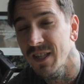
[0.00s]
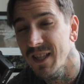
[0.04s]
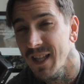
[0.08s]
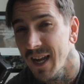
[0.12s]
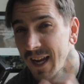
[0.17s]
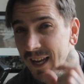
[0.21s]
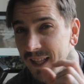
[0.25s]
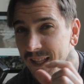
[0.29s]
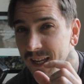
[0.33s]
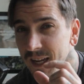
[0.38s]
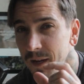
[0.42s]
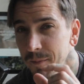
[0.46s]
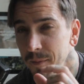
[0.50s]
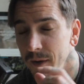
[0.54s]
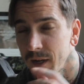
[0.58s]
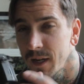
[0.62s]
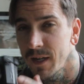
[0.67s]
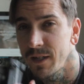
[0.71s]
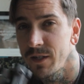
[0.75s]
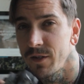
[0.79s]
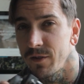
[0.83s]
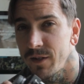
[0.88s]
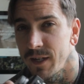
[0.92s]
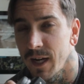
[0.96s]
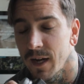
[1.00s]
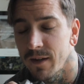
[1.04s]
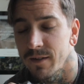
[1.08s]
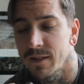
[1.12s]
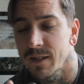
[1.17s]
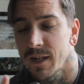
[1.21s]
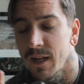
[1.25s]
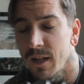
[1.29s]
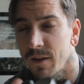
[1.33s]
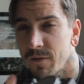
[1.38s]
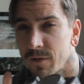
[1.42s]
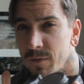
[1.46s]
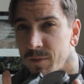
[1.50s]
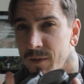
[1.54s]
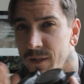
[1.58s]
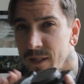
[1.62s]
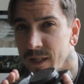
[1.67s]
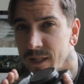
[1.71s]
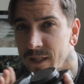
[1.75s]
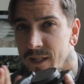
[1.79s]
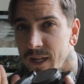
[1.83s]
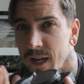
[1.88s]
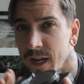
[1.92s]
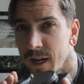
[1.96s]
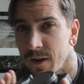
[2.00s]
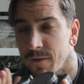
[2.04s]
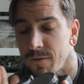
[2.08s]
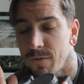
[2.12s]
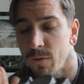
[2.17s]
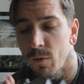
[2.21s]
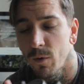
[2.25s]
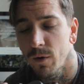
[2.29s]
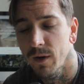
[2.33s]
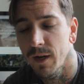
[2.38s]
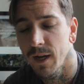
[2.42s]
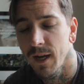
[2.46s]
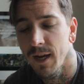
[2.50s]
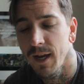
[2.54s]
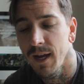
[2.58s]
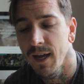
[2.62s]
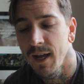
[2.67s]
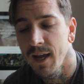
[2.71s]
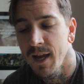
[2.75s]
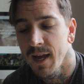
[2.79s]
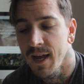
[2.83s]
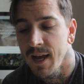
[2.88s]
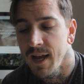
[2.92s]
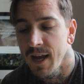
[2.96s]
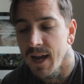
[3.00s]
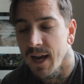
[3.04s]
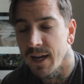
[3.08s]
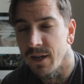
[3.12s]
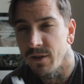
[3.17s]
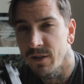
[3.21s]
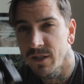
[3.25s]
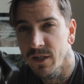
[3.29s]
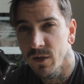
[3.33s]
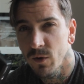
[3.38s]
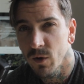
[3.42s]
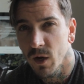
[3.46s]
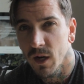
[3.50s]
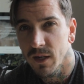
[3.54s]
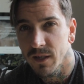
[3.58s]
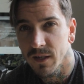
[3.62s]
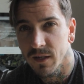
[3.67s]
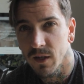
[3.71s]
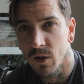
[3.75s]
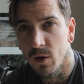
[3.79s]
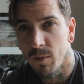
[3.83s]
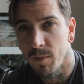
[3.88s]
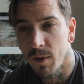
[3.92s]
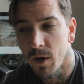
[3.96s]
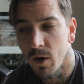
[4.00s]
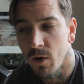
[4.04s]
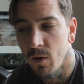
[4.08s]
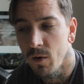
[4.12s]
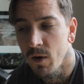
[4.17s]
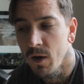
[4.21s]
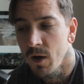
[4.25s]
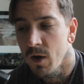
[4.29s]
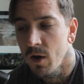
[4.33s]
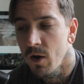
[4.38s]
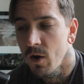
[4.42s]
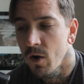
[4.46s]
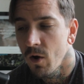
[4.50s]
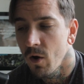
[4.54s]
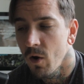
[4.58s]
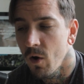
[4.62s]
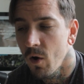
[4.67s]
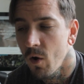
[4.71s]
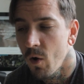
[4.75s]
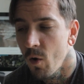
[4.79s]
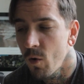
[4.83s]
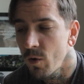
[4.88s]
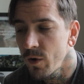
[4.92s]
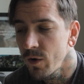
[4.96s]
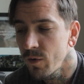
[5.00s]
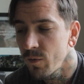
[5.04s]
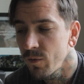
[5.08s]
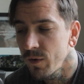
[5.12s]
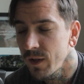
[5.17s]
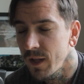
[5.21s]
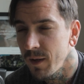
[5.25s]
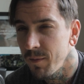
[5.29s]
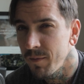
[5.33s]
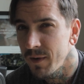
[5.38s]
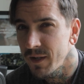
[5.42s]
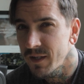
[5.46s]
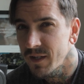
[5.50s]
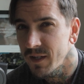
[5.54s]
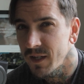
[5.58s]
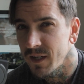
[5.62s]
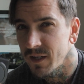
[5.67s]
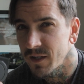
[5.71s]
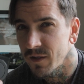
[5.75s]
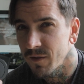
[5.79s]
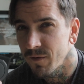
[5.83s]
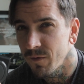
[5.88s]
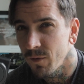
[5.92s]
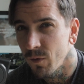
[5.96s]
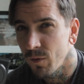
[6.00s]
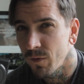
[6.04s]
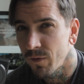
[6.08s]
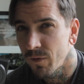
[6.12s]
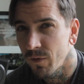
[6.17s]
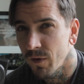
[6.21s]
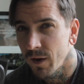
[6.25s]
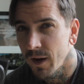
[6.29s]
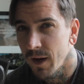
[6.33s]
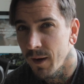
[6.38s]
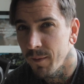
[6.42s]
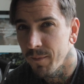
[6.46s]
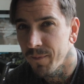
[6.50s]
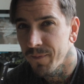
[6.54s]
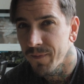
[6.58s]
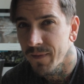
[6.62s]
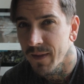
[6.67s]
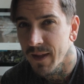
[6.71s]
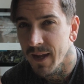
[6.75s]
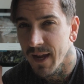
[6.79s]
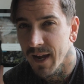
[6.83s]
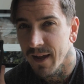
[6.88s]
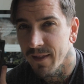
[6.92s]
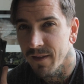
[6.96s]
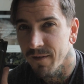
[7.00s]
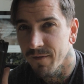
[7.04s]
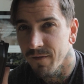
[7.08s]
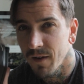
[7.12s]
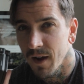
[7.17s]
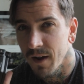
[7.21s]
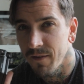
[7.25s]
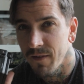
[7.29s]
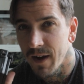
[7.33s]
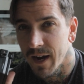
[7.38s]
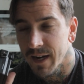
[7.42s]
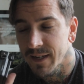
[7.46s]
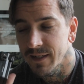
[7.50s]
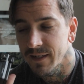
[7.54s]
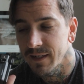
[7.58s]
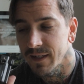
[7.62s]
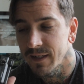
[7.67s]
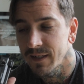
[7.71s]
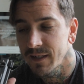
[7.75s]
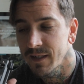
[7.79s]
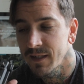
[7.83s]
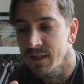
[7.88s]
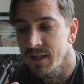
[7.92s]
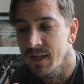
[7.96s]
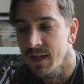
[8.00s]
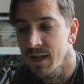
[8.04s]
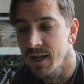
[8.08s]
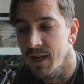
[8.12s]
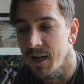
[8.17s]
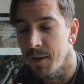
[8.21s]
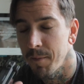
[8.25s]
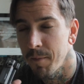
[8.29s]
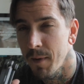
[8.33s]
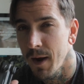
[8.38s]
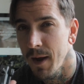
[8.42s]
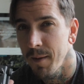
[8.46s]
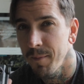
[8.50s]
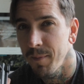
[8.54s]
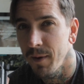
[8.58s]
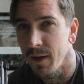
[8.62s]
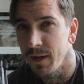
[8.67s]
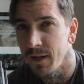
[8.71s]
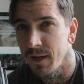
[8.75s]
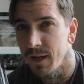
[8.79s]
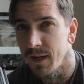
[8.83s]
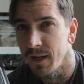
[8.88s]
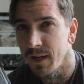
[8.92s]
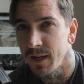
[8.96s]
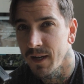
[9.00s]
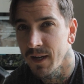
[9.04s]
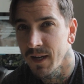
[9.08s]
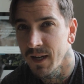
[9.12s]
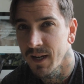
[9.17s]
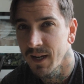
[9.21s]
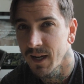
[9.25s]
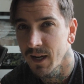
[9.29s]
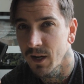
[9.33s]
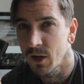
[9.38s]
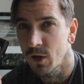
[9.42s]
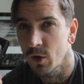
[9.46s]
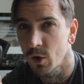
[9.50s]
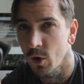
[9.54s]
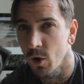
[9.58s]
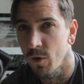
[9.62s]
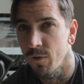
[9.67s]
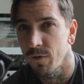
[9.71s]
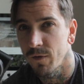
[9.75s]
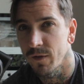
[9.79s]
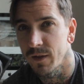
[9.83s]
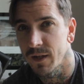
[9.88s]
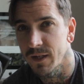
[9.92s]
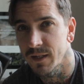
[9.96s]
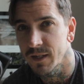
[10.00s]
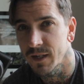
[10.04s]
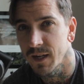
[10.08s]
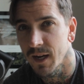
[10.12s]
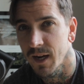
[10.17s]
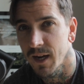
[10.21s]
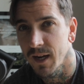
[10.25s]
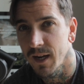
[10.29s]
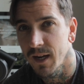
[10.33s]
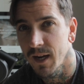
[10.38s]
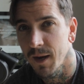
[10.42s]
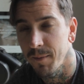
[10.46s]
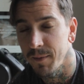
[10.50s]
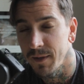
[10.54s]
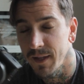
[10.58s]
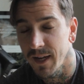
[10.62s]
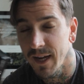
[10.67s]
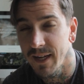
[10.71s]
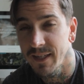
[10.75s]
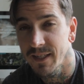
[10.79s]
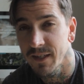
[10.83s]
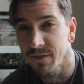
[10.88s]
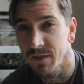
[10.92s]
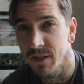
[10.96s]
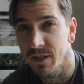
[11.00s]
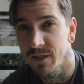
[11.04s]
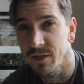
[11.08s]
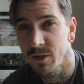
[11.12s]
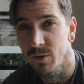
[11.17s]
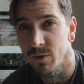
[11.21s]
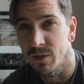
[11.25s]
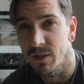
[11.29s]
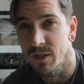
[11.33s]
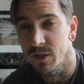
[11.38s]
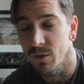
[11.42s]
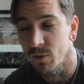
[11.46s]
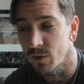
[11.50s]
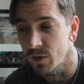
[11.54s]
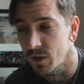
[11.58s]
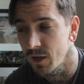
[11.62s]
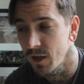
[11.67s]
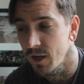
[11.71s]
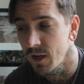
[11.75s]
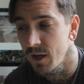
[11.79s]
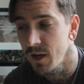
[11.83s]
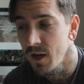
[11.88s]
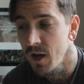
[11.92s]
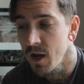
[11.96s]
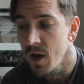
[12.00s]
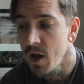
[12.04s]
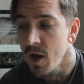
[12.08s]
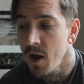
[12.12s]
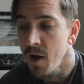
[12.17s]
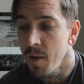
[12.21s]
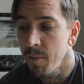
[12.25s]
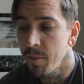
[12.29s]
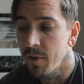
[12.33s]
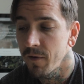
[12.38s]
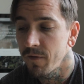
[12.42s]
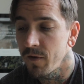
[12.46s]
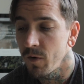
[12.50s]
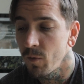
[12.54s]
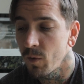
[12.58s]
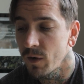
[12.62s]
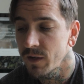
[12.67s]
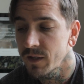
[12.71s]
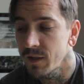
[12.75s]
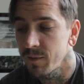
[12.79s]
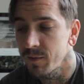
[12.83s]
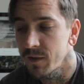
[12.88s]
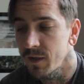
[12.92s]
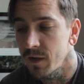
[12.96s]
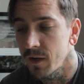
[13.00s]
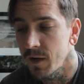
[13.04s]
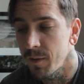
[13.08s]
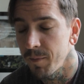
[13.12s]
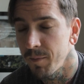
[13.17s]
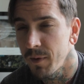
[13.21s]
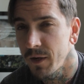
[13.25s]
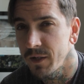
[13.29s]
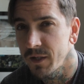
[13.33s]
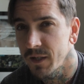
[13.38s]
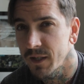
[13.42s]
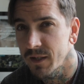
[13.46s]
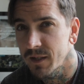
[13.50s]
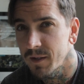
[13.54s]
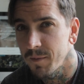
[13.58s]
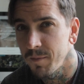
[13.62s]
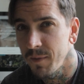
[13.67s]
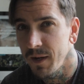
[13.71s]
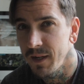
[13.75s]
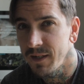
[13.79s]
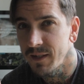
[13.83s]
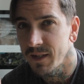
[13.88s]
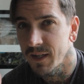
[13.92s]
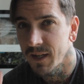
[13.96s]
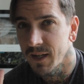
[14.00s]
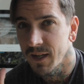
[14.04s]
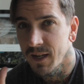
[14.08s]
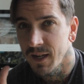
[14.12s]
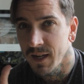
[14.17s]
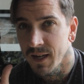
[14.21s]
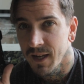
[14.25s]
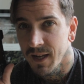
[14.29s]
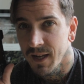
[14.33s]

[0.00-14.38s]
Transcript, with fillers: slightly because you're downscaling from 6K to 4K and you still got slow-mo, all you're really missing is the full frame and the five axis. And in my opinion, go for this guy. I mean, the A7S II is still good, but if you want something on a budget that's amazing,